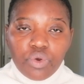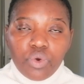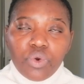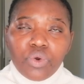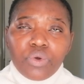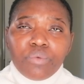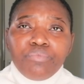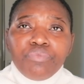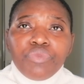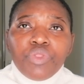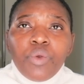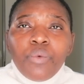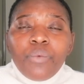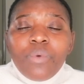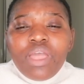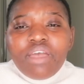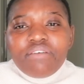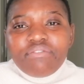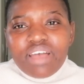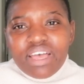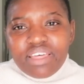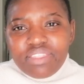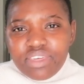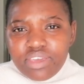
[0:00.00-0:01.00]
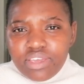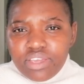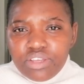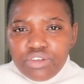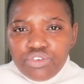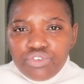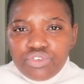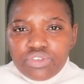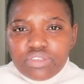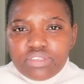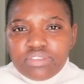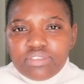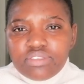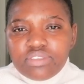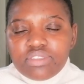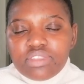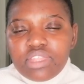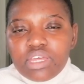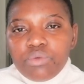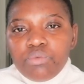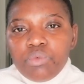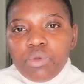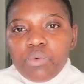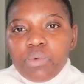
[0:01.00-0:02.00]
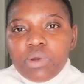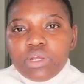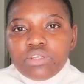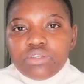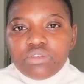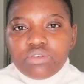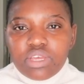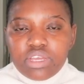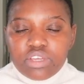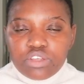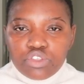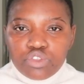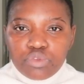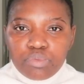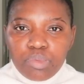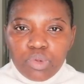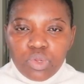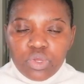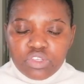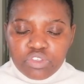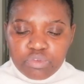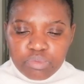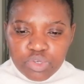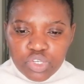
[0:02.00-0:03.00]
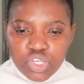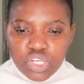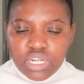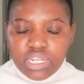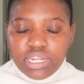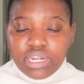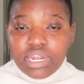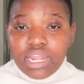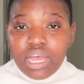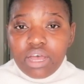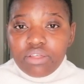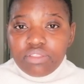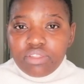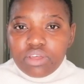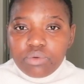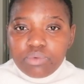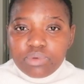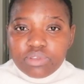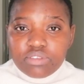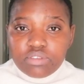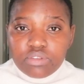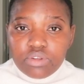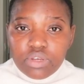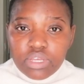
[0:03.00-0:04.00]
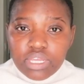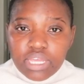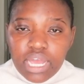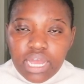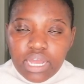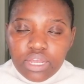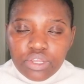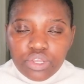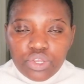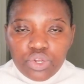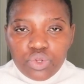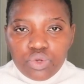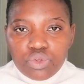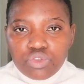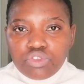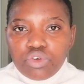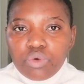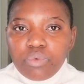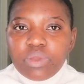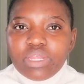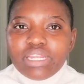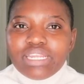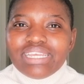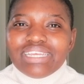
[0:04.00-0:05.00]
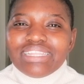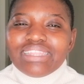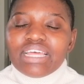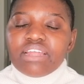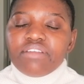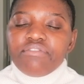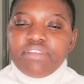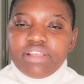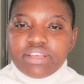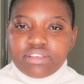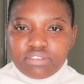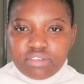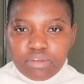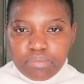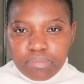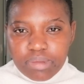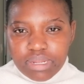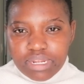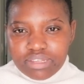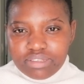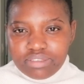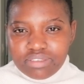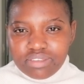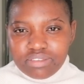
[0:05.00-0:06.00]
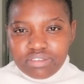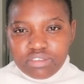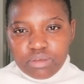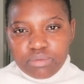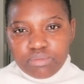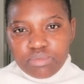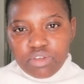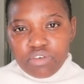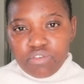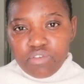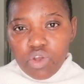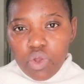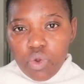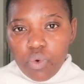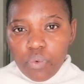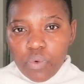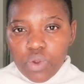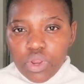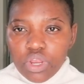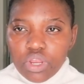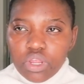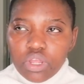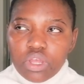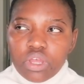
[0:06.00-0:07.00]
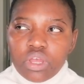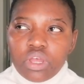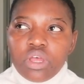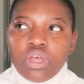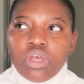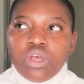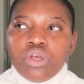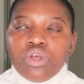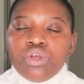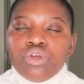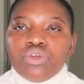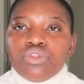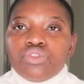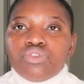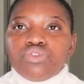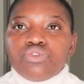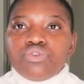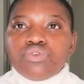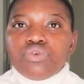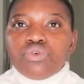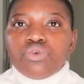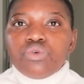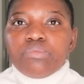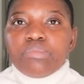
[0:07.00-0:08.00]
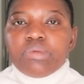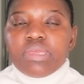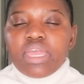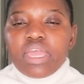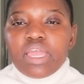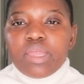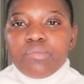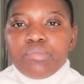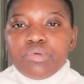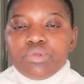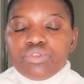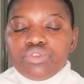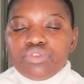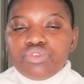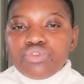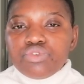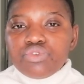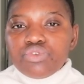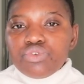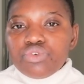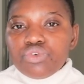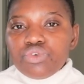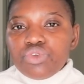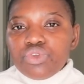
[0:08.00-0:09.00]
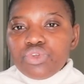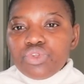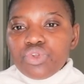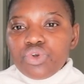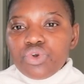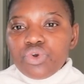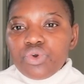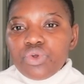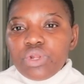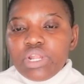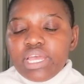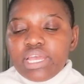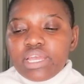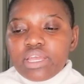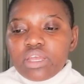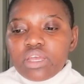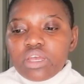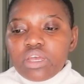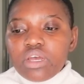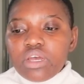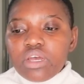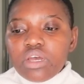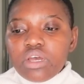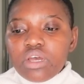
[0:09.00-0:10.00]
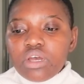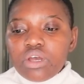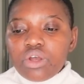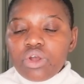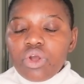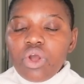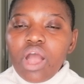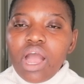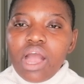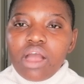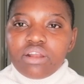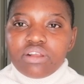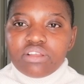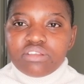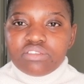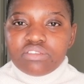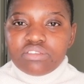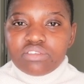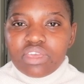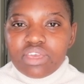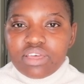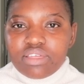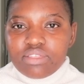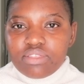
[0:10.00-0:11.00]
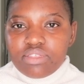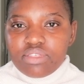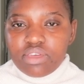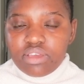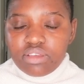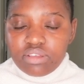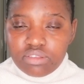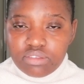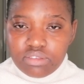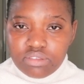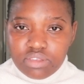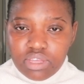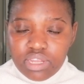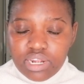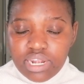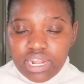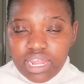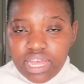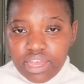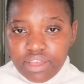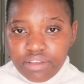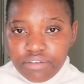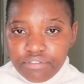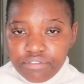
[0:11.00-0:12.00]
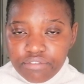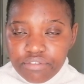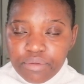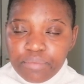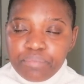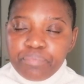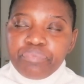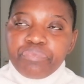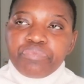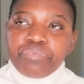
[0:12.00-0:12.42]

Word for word: or we have other interests that we want to explore, especially now that we're so young, you know. So we need that flexibility in terms of our work to be able to, you know, like go out and see other things in life.